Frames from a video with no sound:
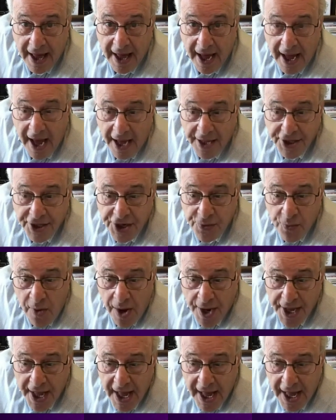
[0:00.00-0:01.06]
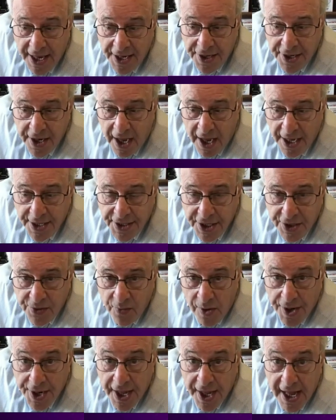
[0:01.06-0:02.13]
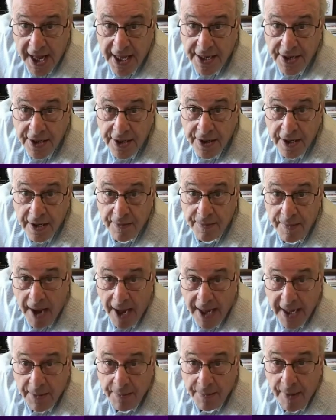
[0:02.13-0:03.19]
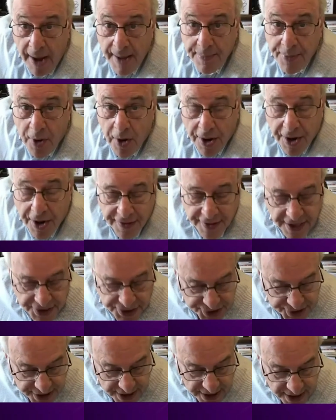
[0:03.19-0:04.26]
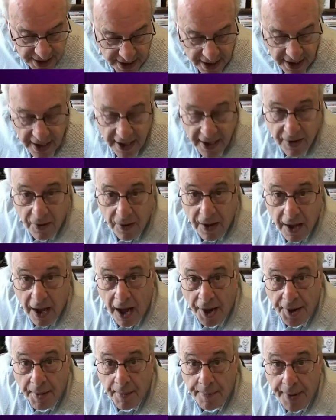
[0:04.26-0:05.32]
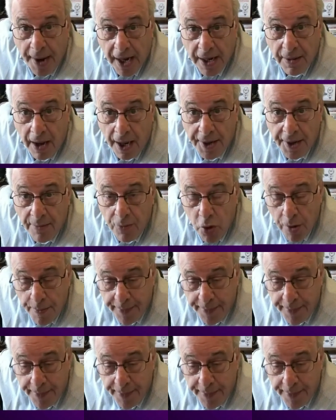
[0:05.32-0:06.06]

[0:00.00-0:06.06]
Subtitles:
I did want to end my part of this on a more